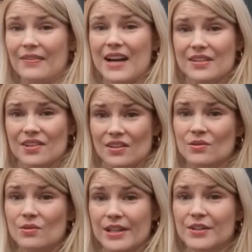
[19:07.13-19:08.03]
and that's the
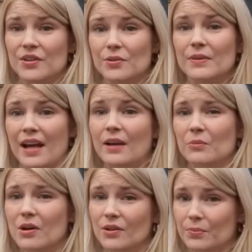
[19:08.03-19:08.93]
noise that you're
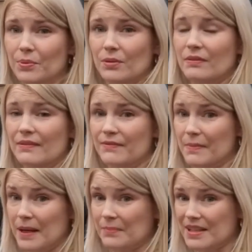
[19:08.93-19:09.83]
getting while you're pouring
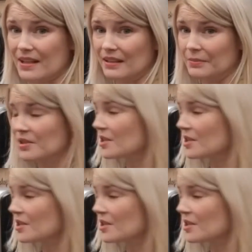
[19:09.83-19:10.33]
from that particular